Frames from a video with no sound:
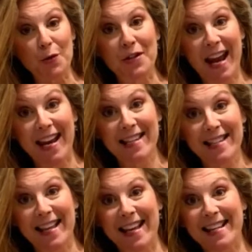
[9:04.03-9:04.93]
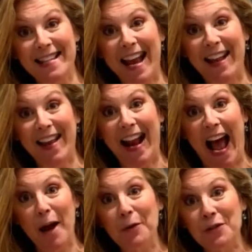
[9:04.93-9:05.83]
taste this, and then
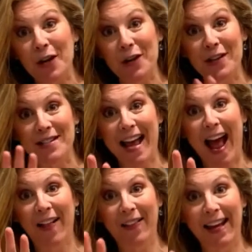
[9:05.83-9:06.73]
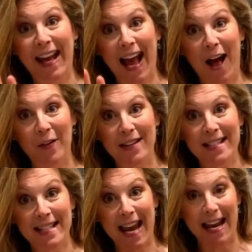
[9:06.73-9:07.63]
I will tell you exactly how this
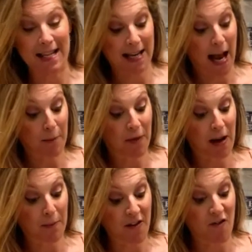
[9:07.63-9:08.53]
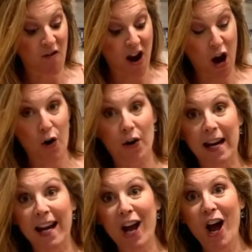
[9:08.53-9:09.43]
tastes. And I'm gonna be
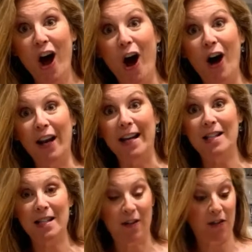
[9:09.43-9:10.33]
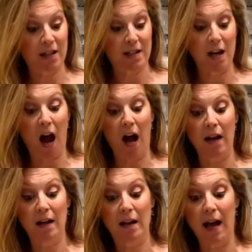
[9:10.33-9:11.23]
very honest. If it's
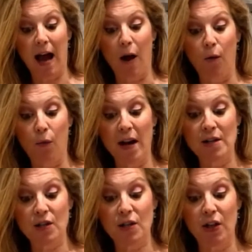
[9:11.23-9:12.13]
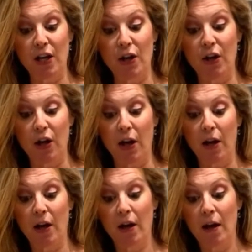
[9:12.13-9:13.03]
not outrageously
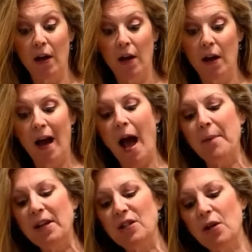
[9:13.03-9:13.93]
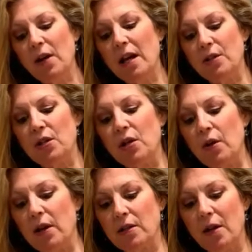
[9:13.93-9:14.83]
good, I mean, tuna is
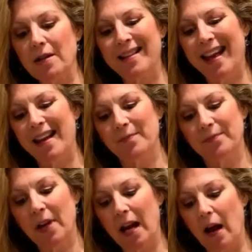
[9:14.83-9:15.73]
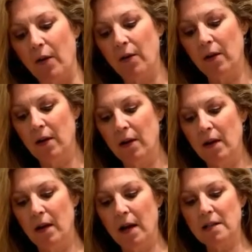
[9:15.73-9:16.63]
tuna, so it's like, you know,
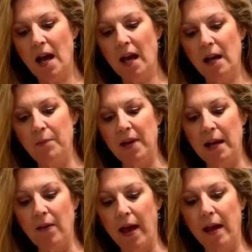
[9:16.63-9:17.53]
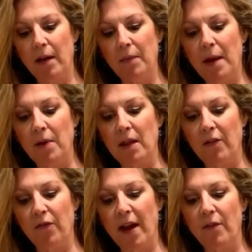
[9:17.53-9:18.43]
it's not gonna be like maybe the
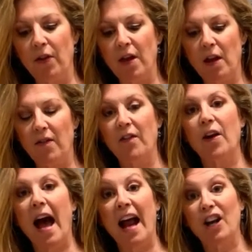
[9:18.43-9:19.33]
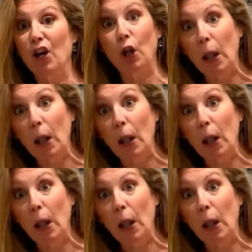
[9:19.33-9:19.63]
favorite thing you've ever had in your